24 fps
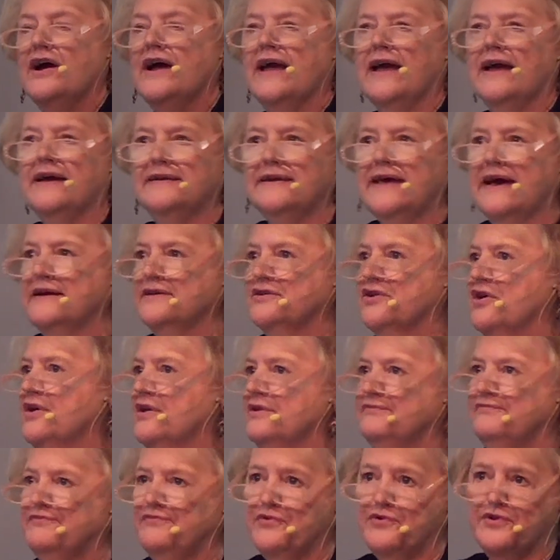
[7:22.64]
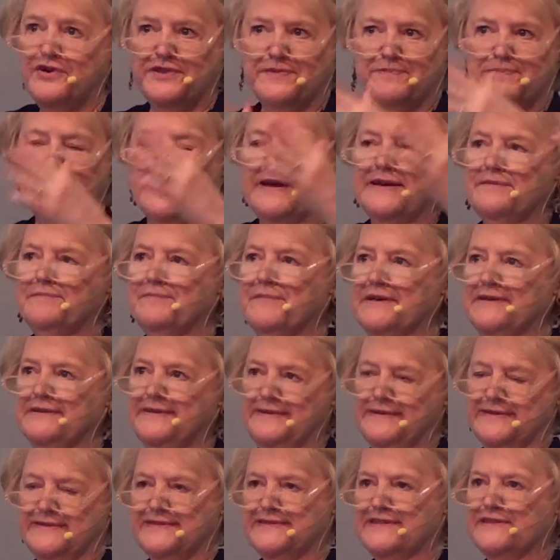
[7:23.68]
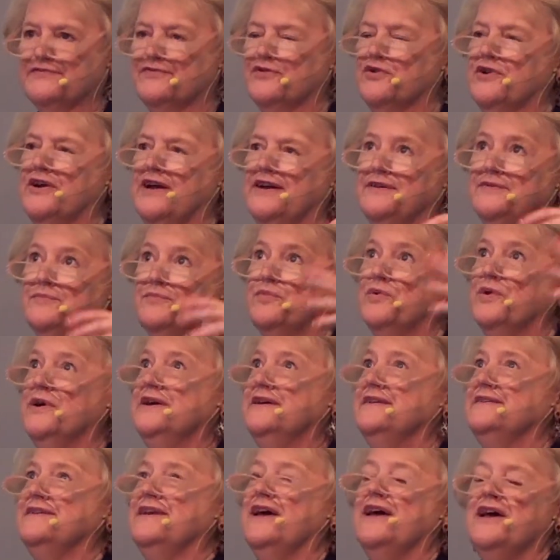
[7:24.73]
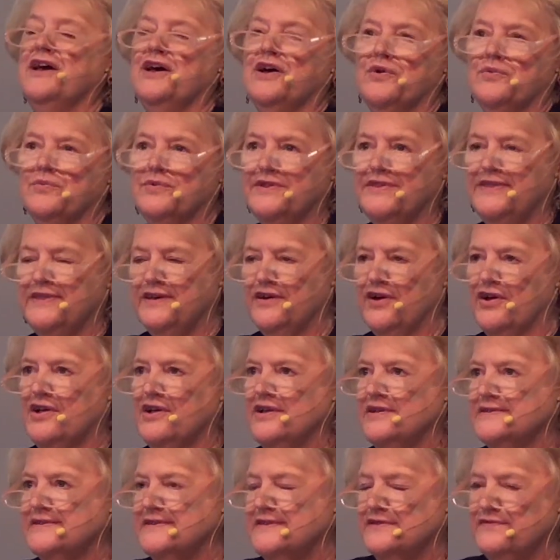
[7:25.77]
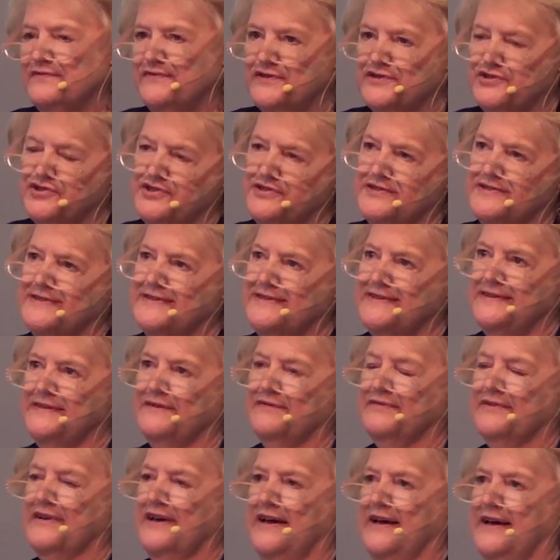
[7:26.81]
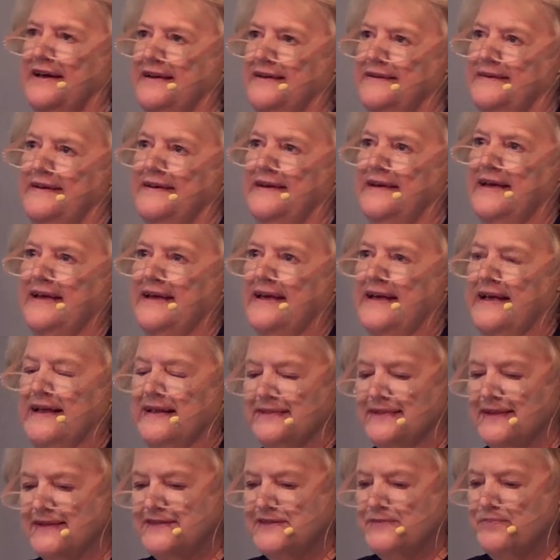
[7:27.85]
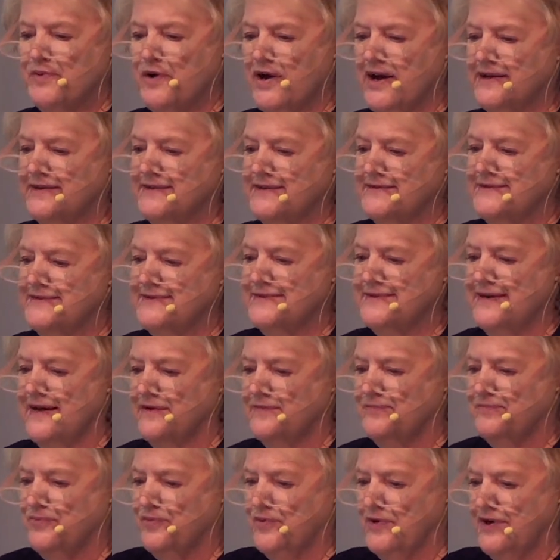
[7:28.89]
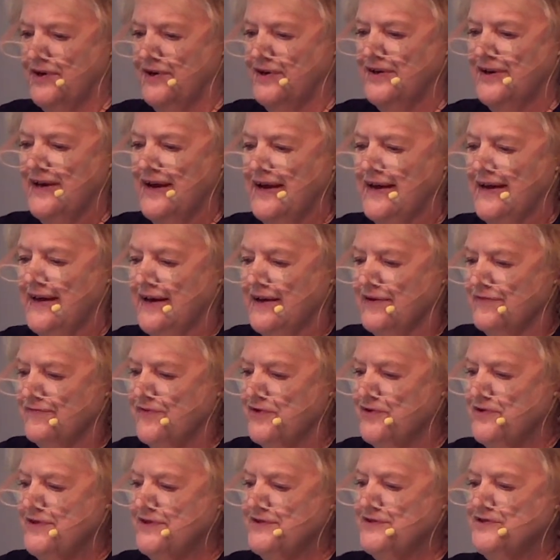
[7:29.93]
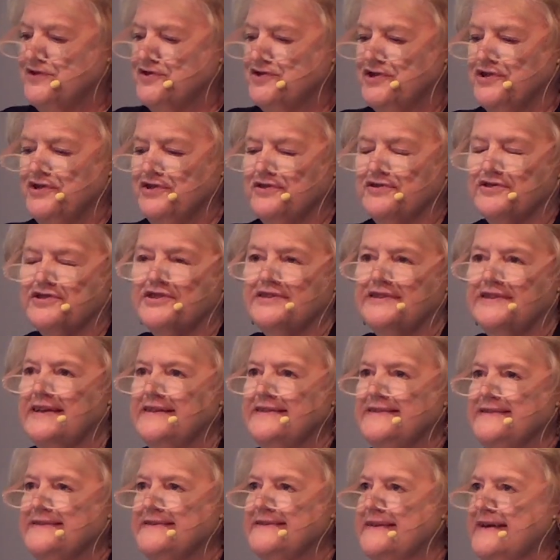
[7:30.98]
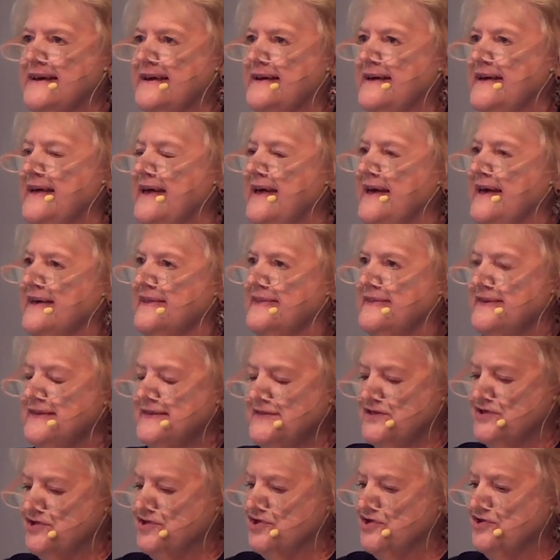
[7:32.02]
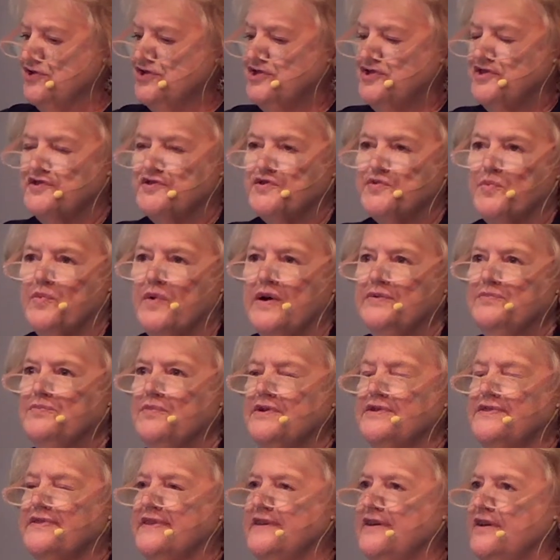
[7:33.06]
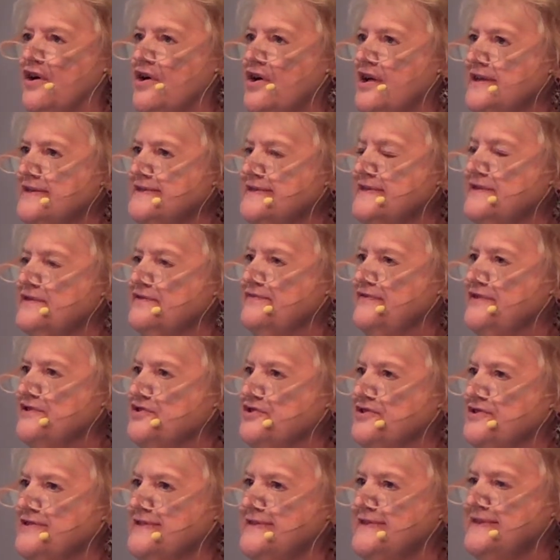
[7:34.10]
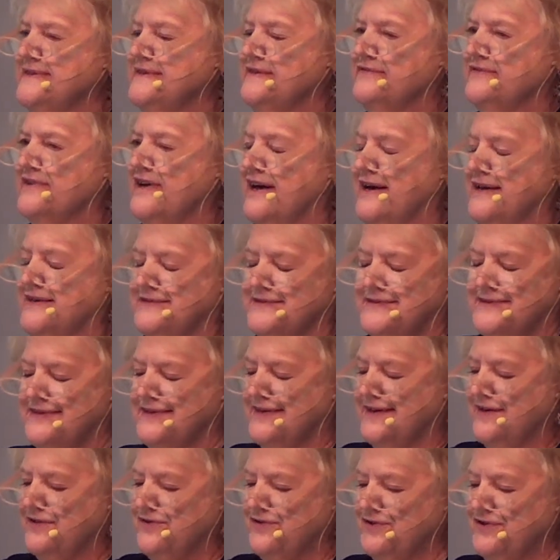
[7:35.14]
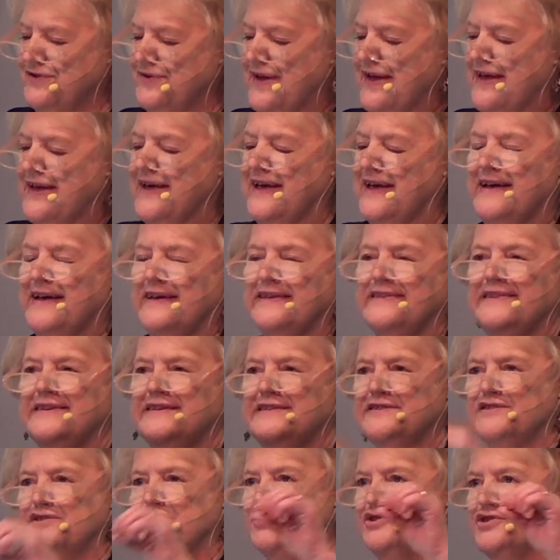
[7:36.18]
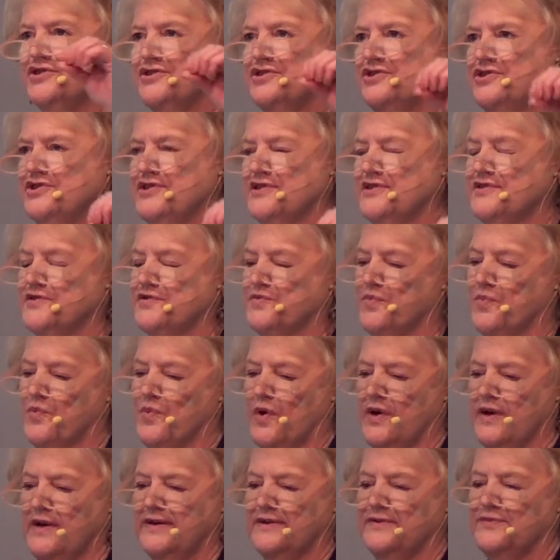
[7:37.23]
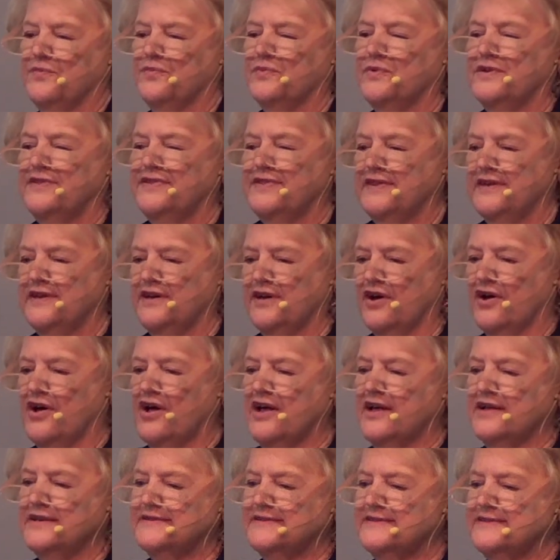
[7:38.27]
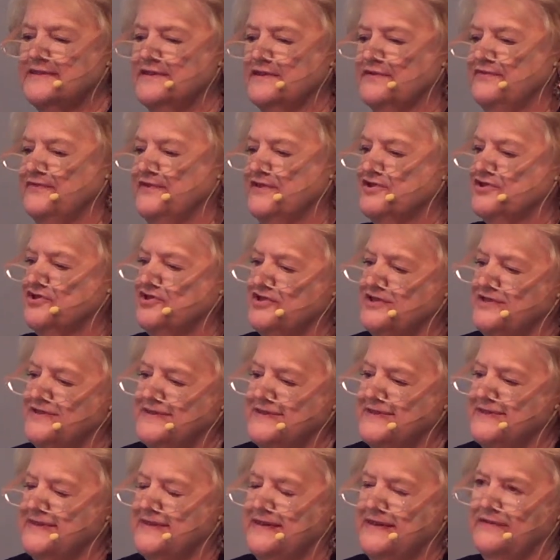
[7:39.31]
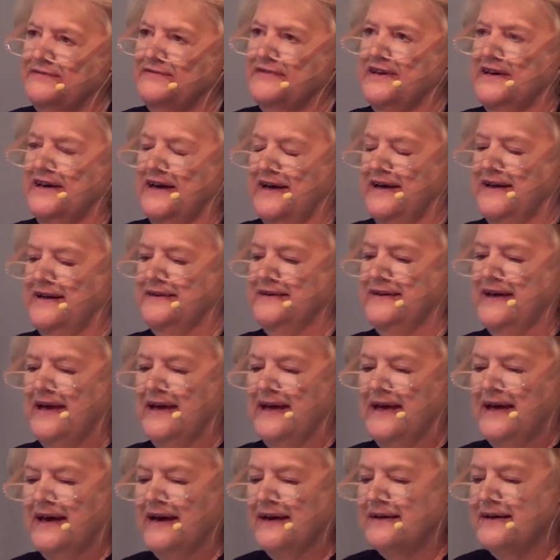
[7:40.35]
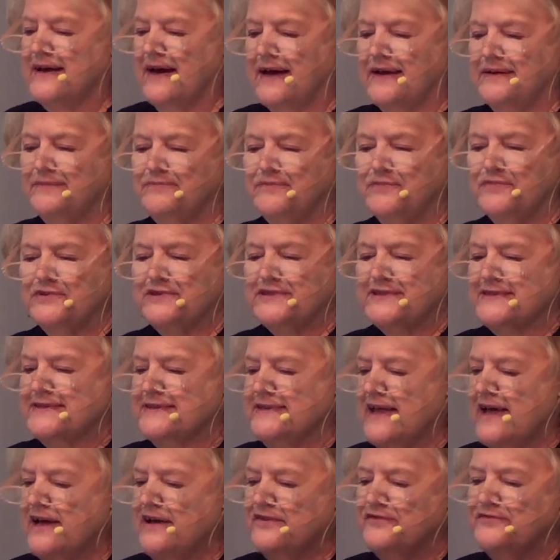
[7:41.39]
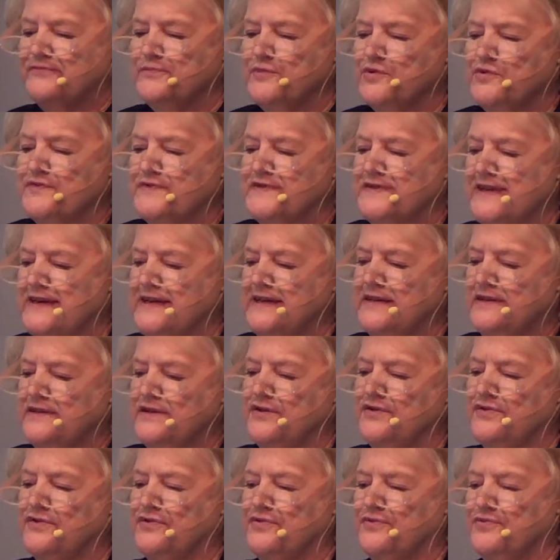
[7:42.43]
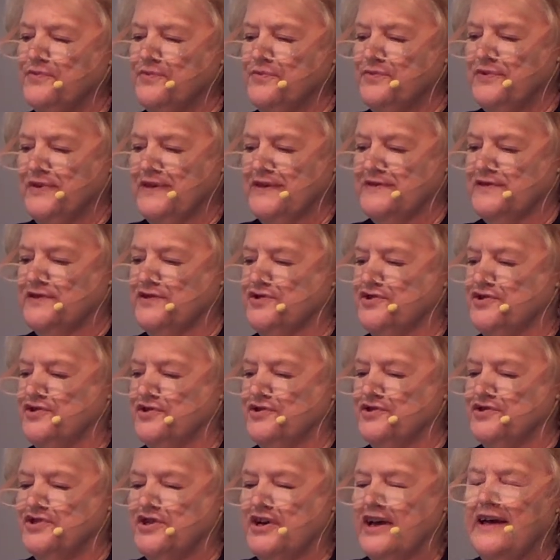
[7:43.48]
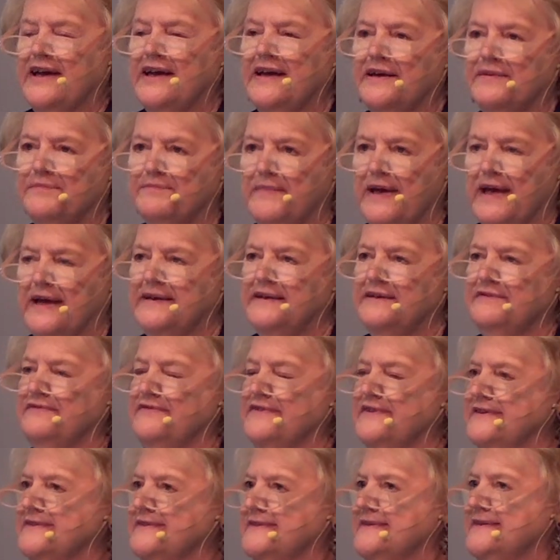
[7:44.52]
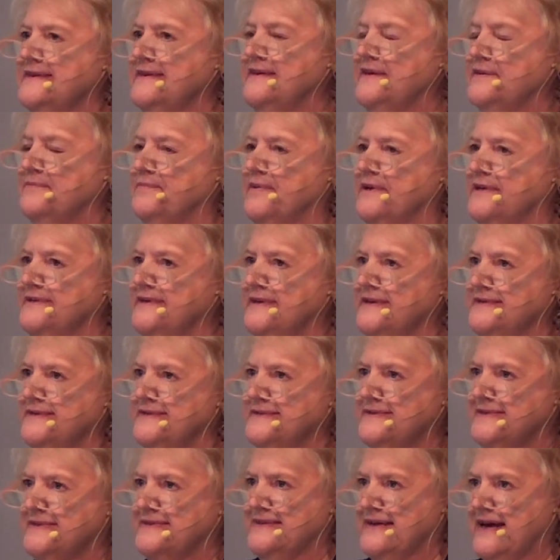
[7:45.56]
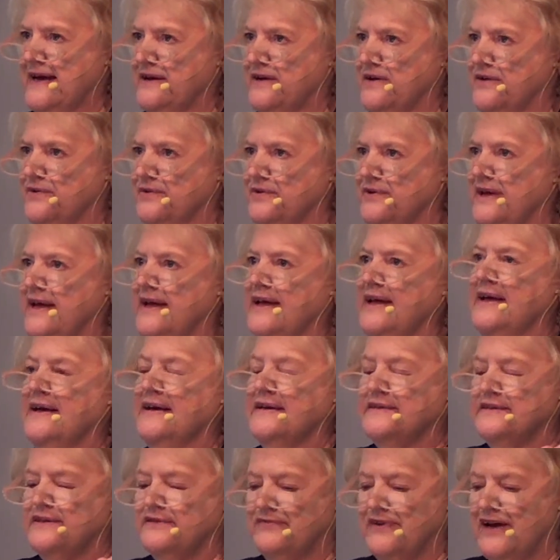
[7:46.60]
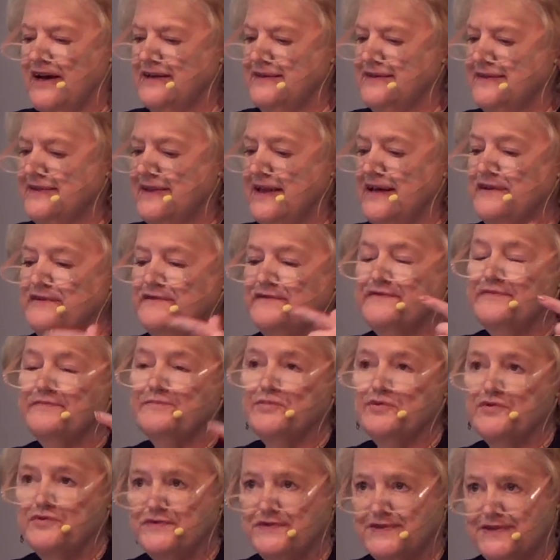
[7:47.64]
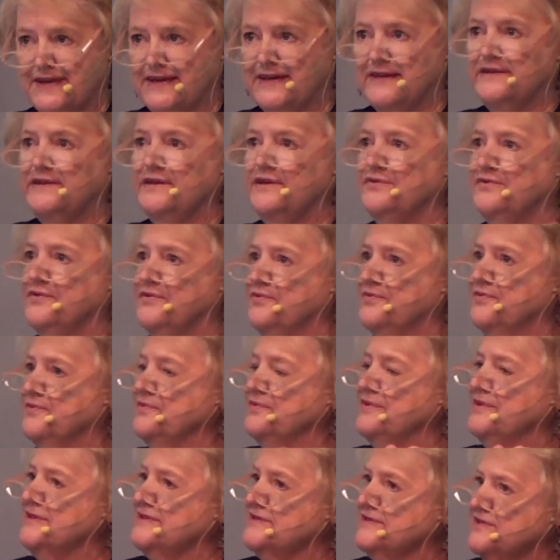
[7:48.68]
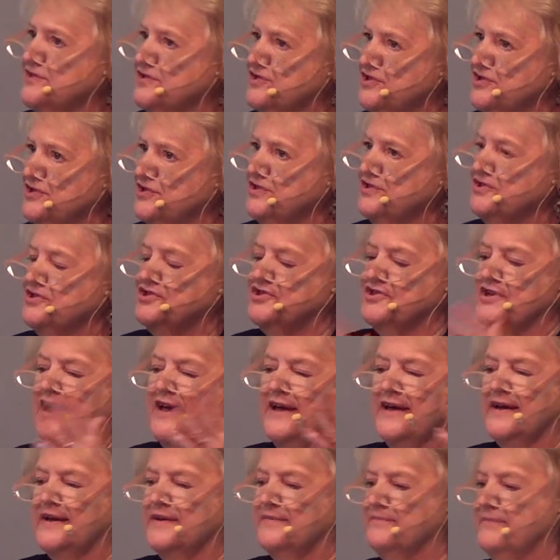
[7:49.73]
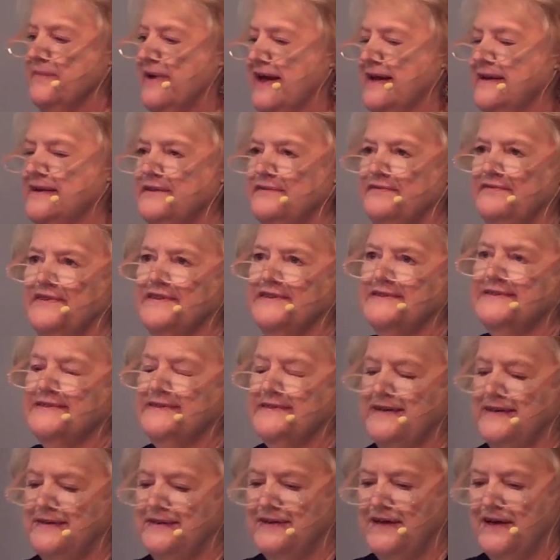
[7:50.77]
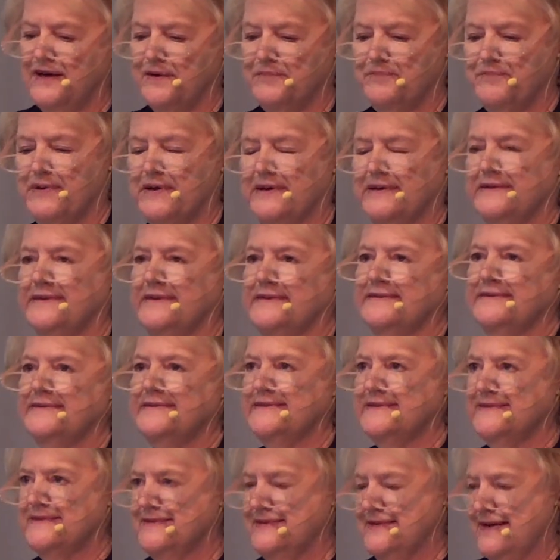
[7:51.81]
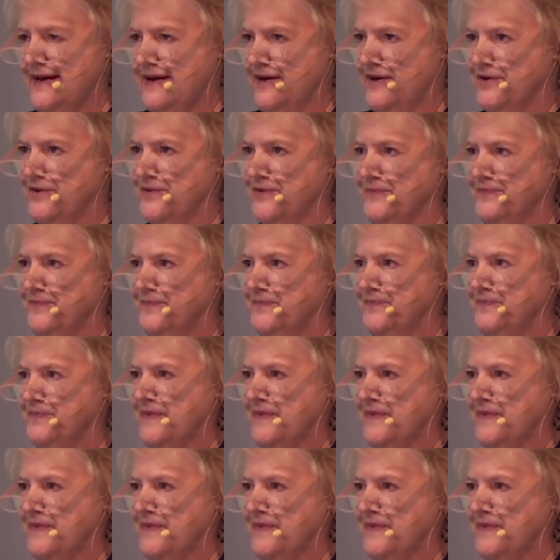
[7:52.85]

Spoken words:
And I call forth my abundance, for I am one with the all-sufficiency of God. Let's practice that prayer for this church. Let's say, this church is one with the all-sufficiency of God. Together, this church is one with the all-sufficiency of God. God's love moves in and through this church, manifesting abundance now. Divine love moves in and through this church, manifesting abundance now.